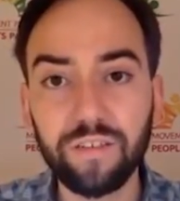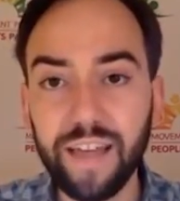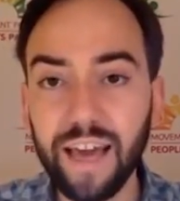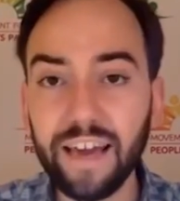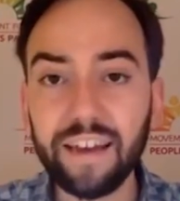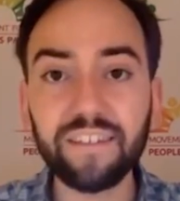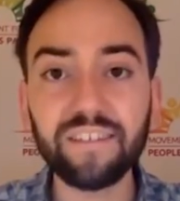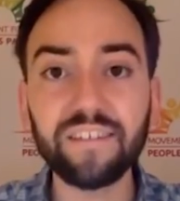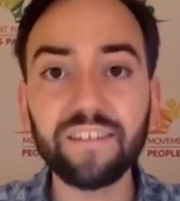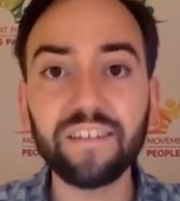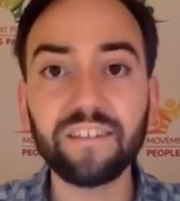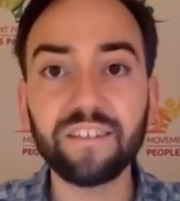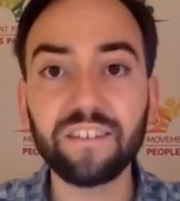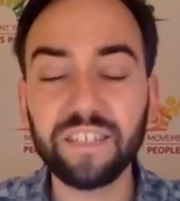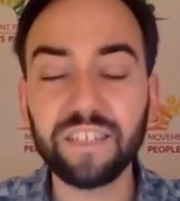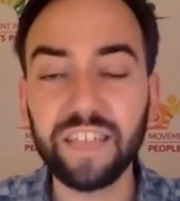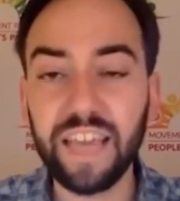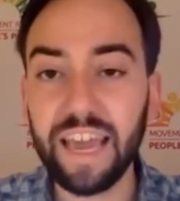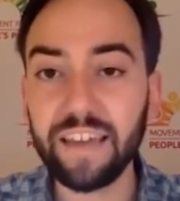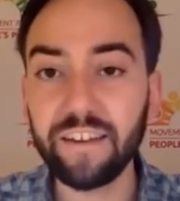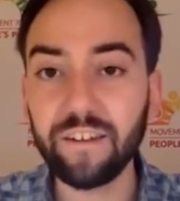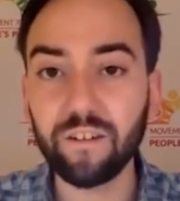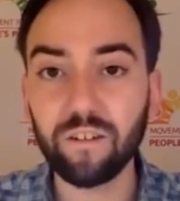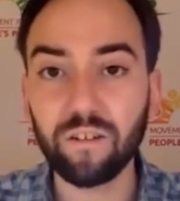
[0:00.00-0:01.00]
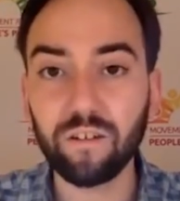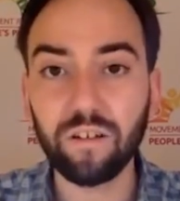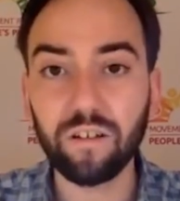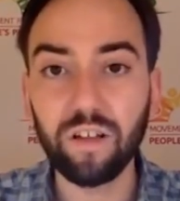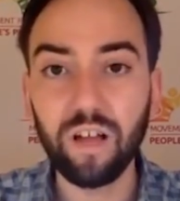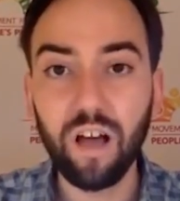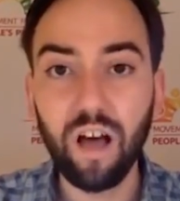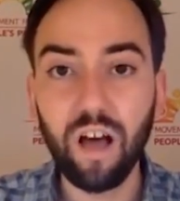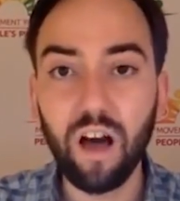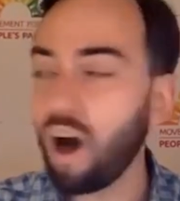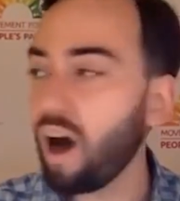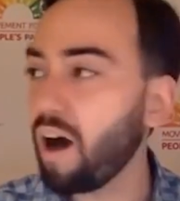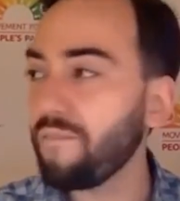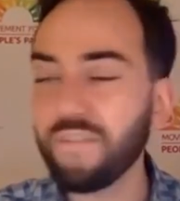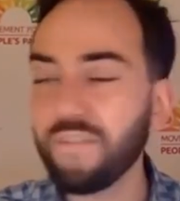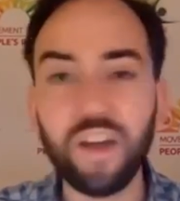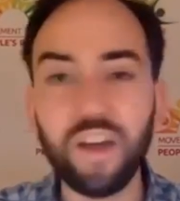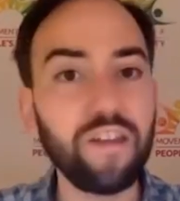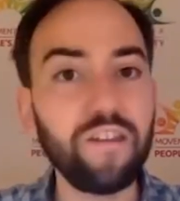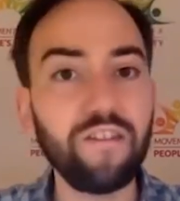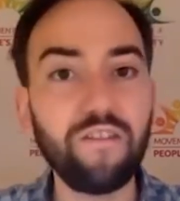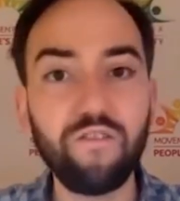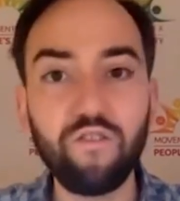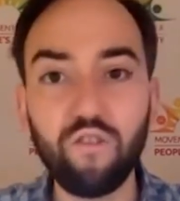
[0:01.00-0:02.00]
That is a scandal
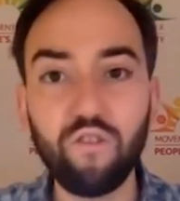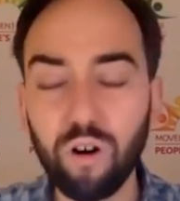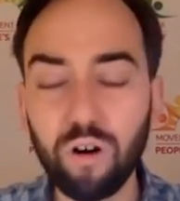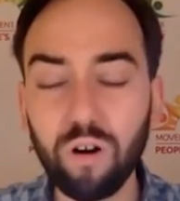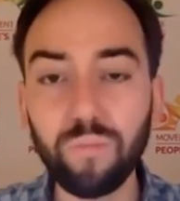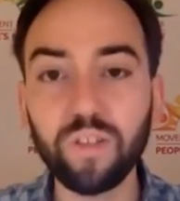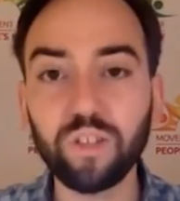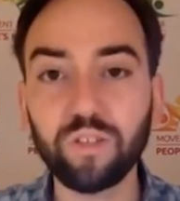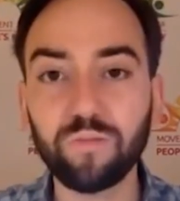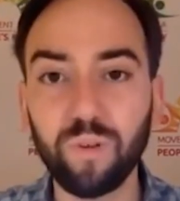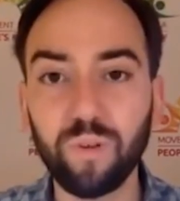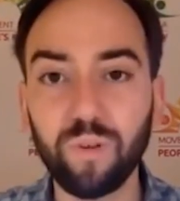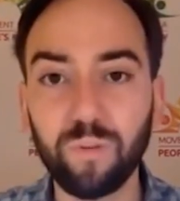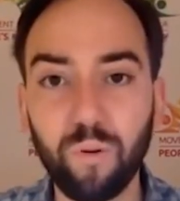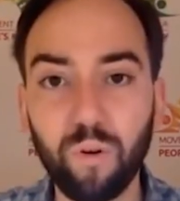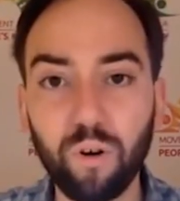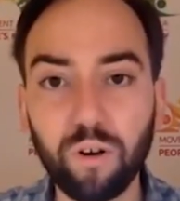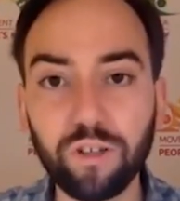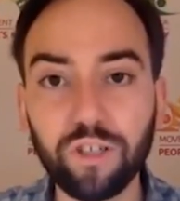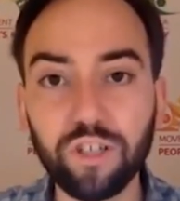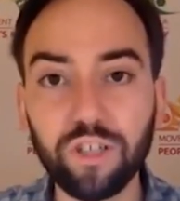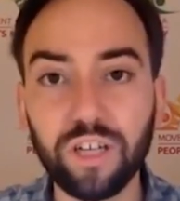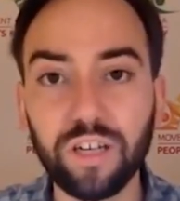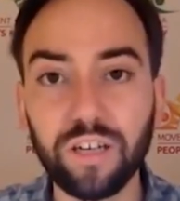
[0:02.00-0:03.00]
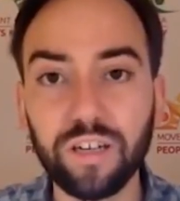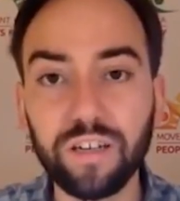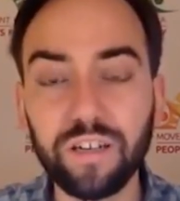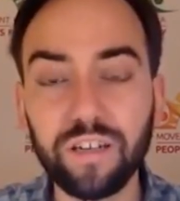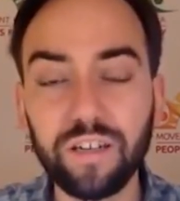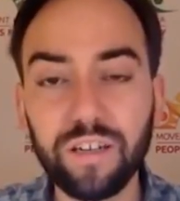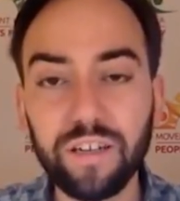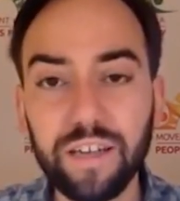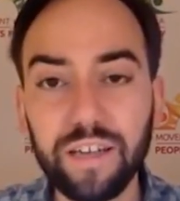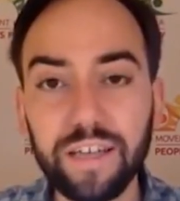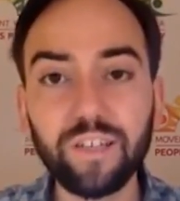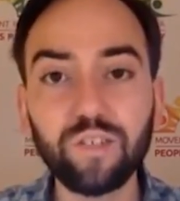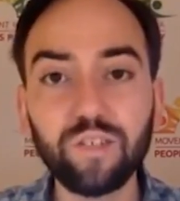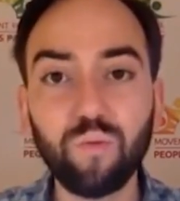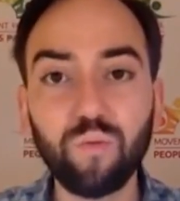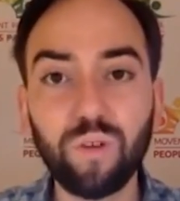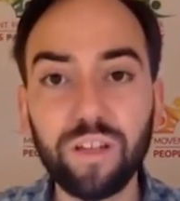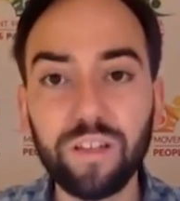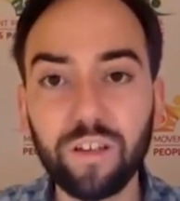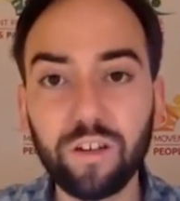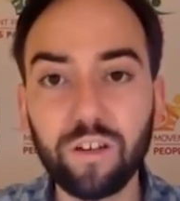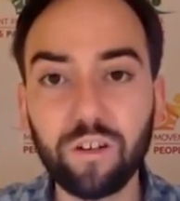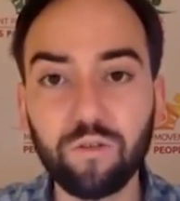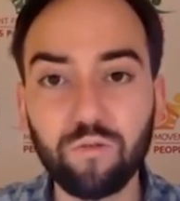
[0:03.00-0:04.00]
of enormous proportion. It is
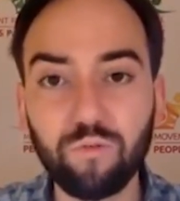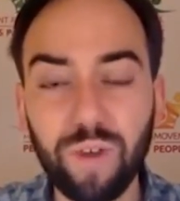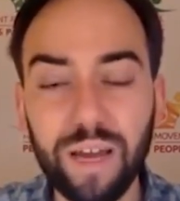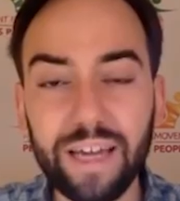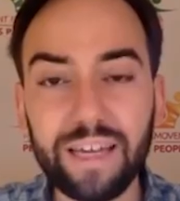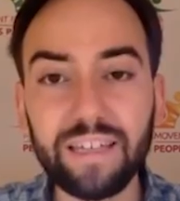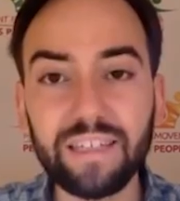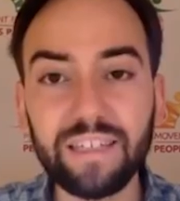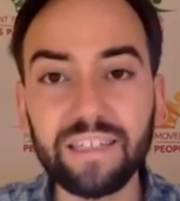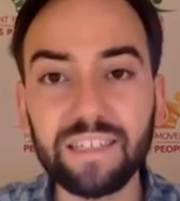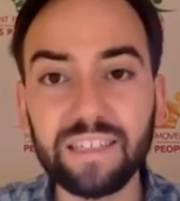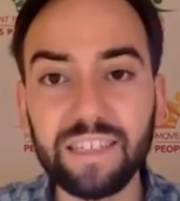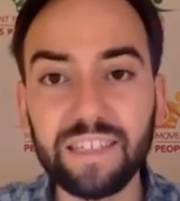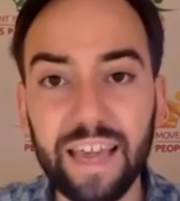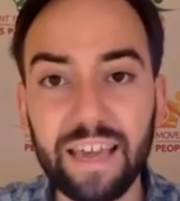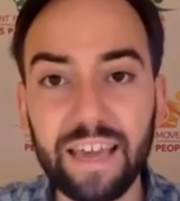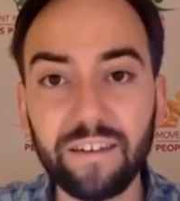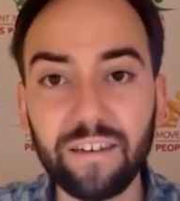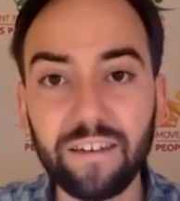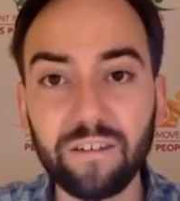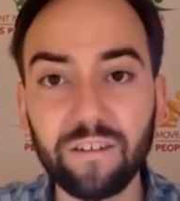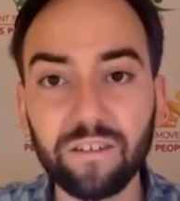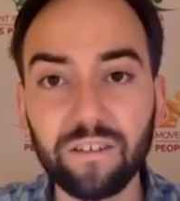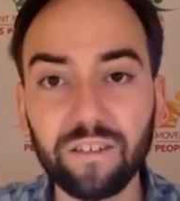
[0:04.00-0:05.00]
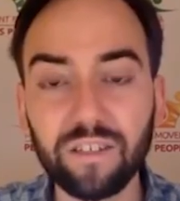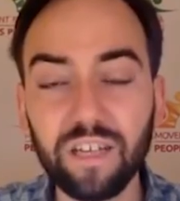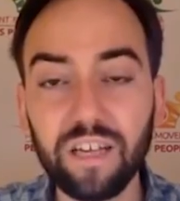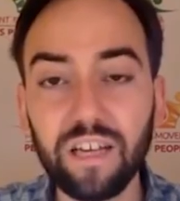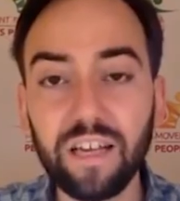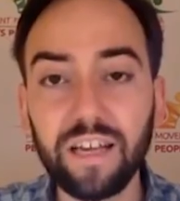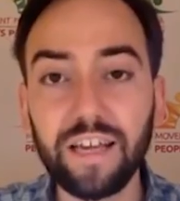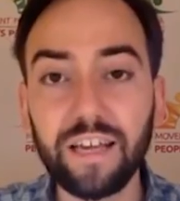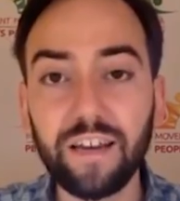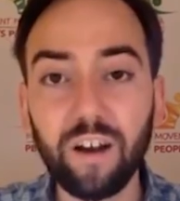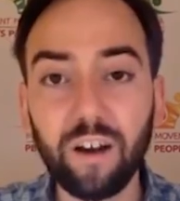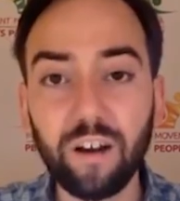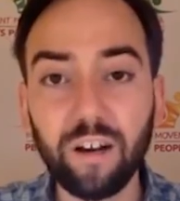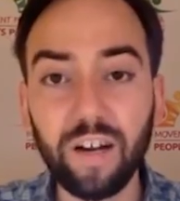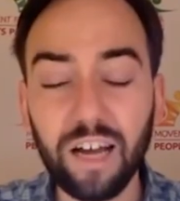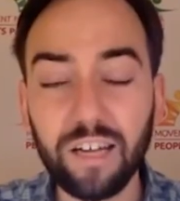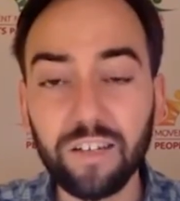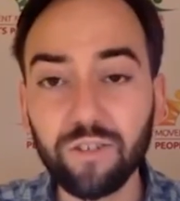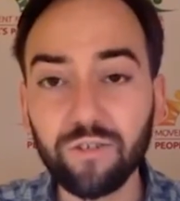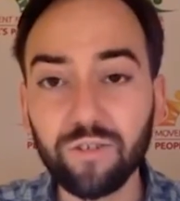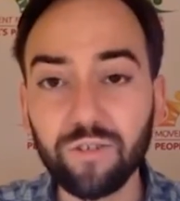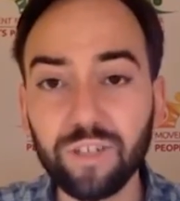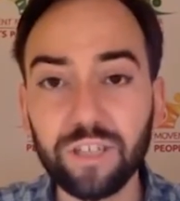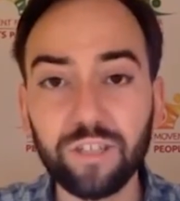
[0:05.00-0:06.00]
one of the greatest scandals in our
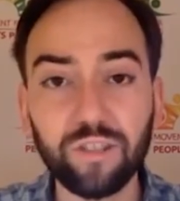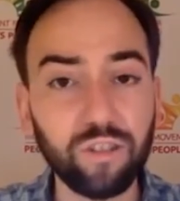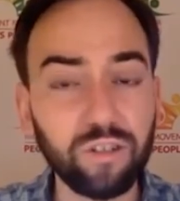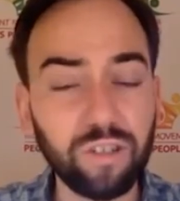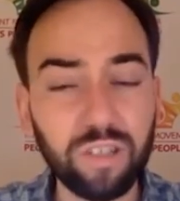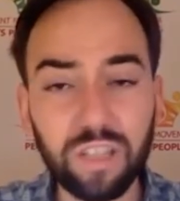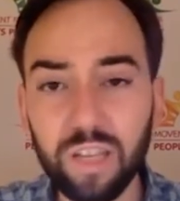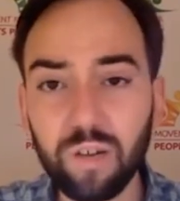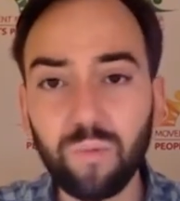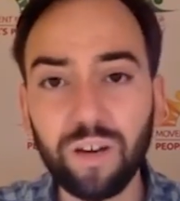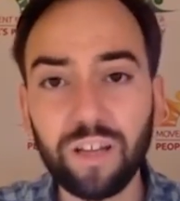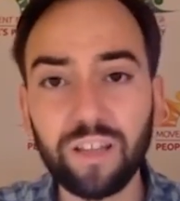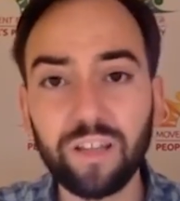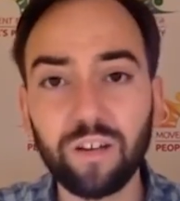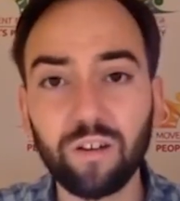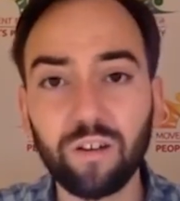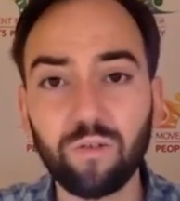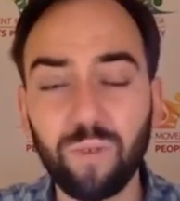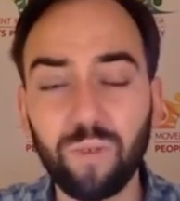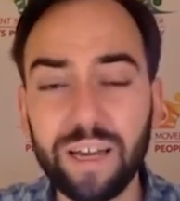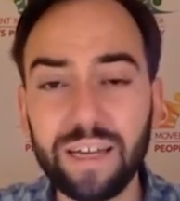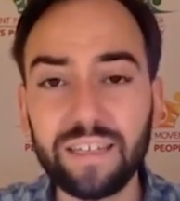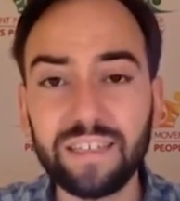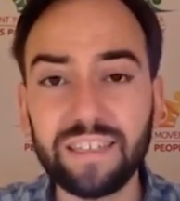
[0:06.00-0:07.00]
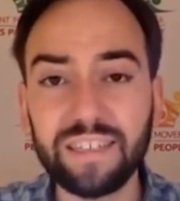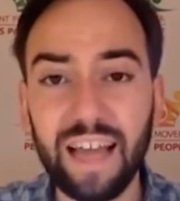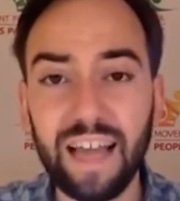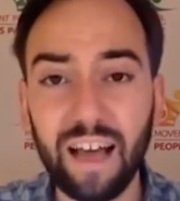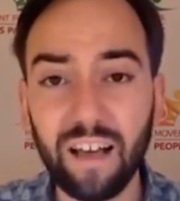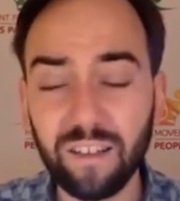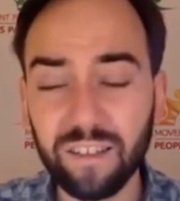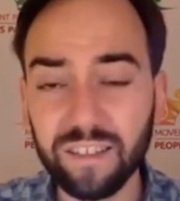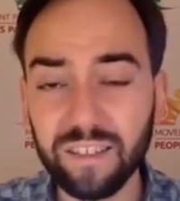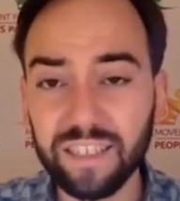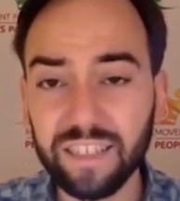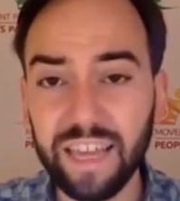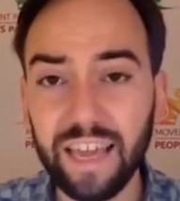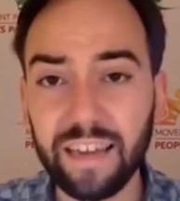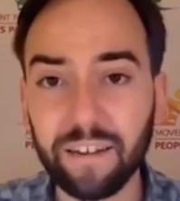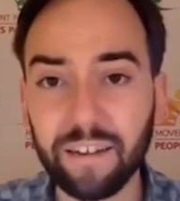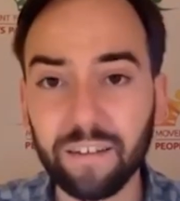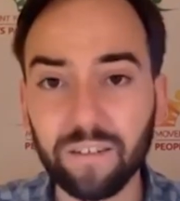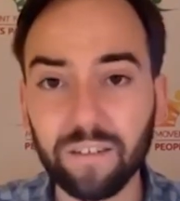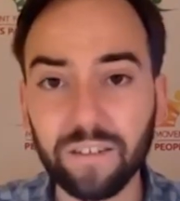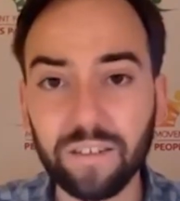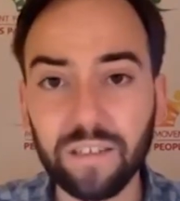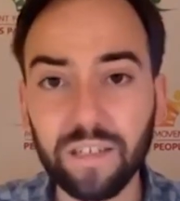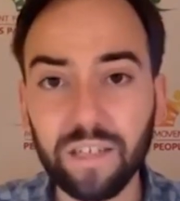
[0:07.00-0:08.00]
country, certainly one of the greatest health
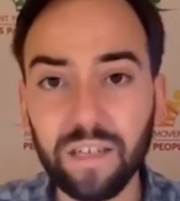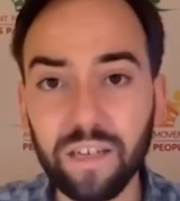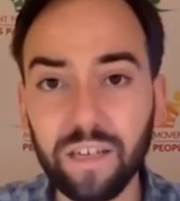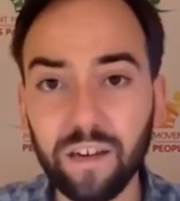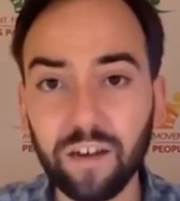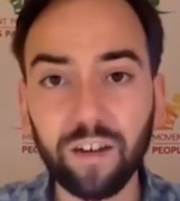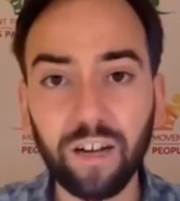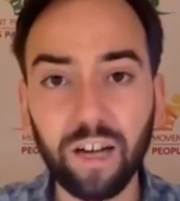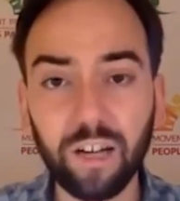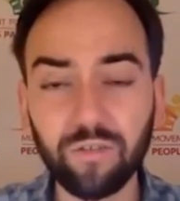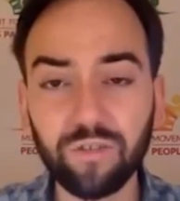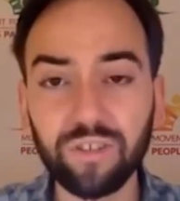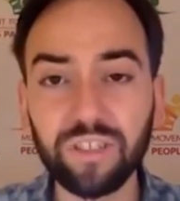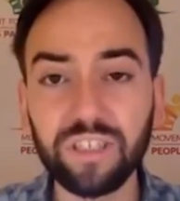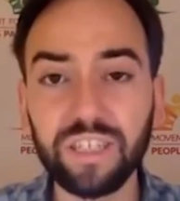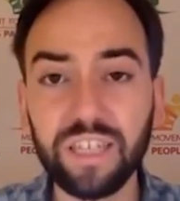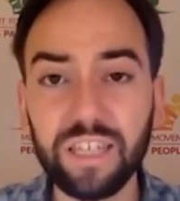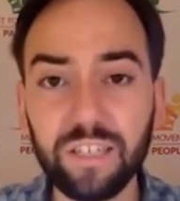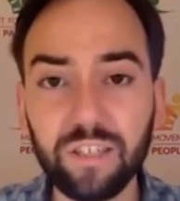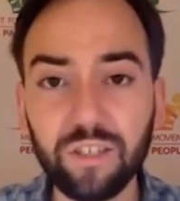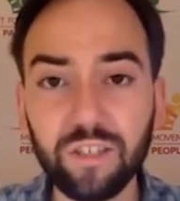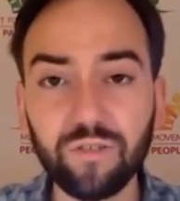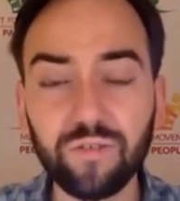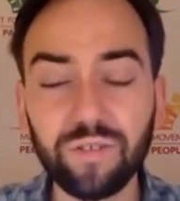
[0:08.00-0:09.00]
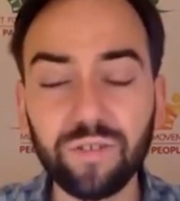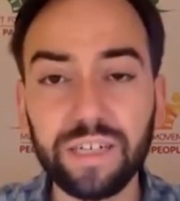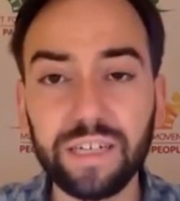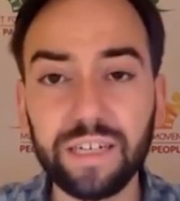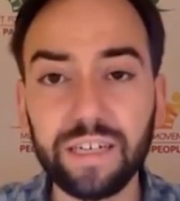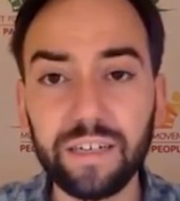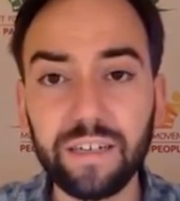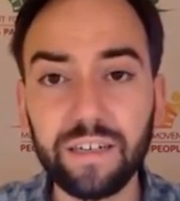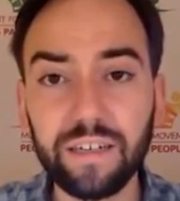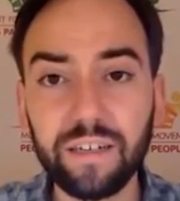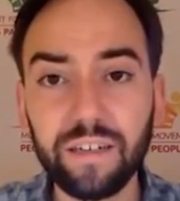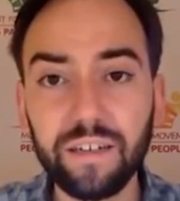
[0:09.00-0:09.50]
scandals in our country's history,